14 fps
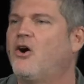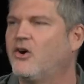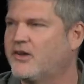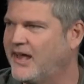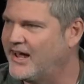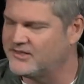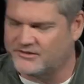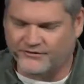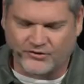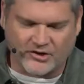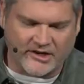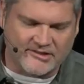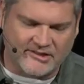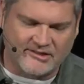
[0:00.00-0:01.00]
all kinds of
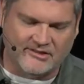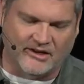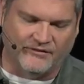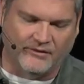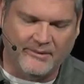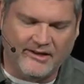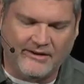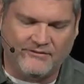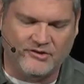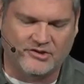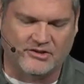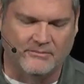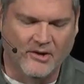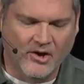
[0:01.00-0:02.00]
crazy stuff. Let me give you
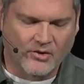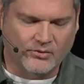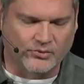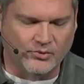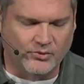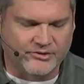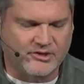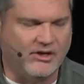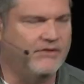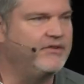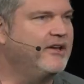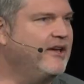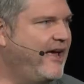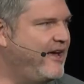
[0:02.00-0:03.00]
some rules
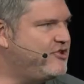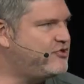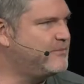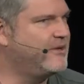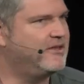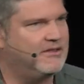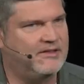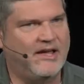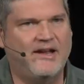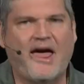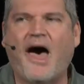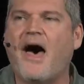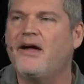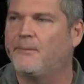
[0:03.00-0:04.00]
of engagement
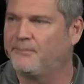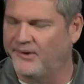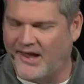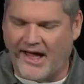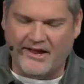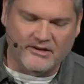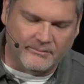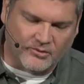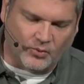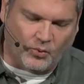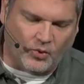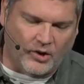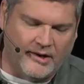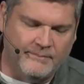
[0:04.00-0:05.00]
that I apply. Number
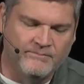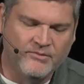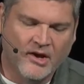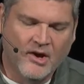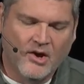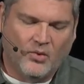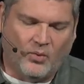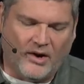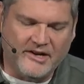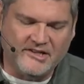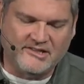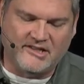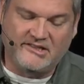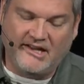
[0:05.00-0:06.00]
one, what
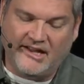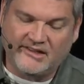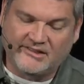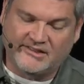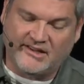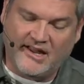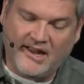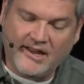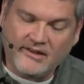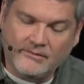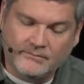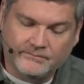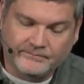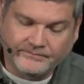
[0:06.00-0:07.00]
is the text
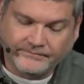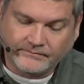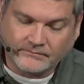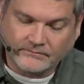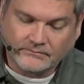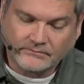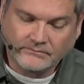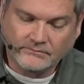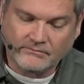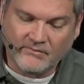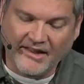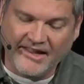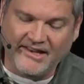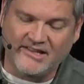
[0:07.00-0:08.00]
saying?
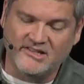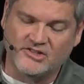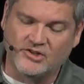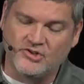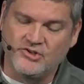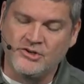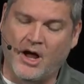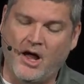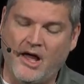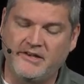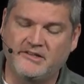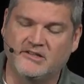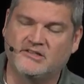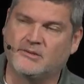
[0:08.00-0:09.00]
It is
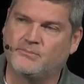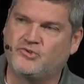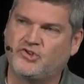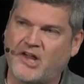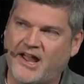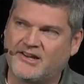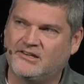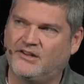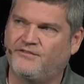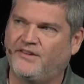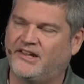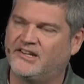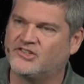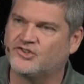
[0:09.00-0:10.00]
not
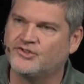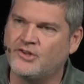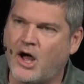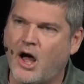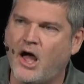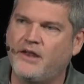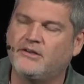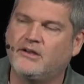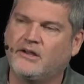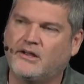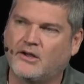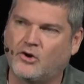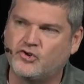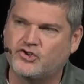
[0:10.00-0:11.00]
subjective, it is not
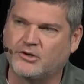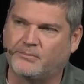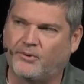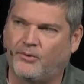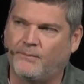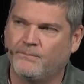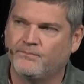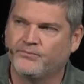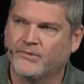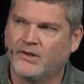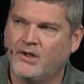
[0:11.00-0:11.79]
negotiable.